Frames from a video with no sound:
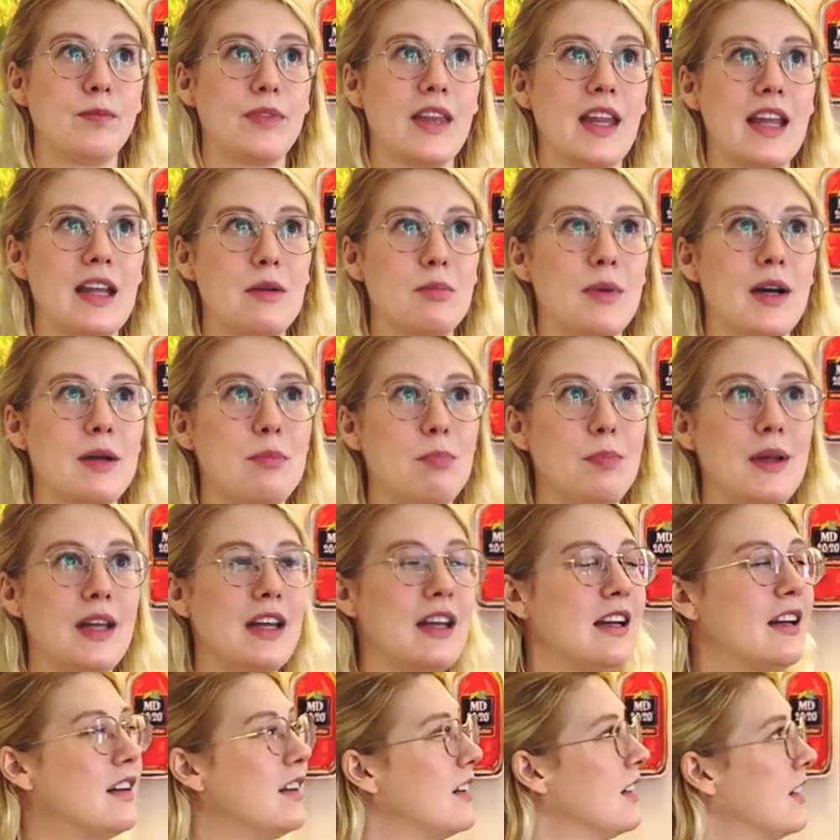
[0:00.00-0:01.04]
like my
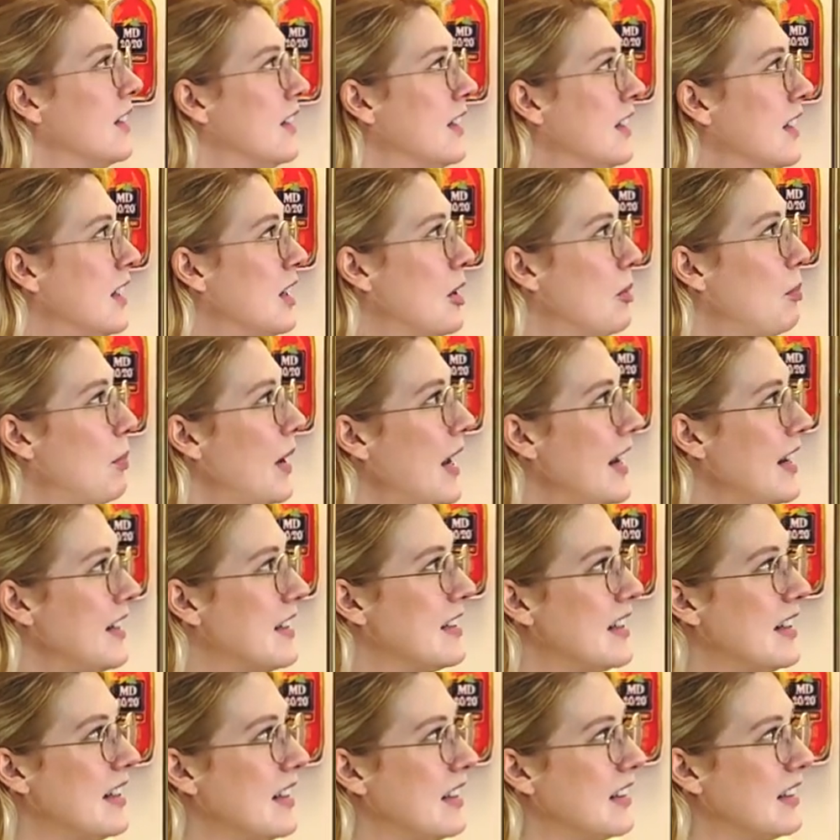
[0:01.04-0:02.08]
big
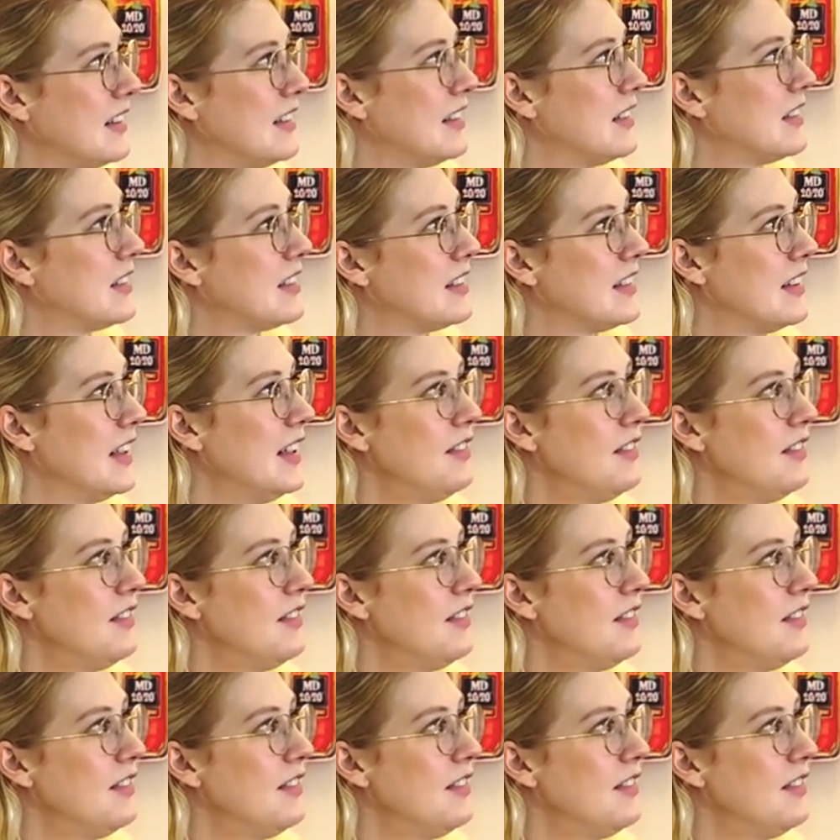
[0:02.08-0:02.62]
paintings,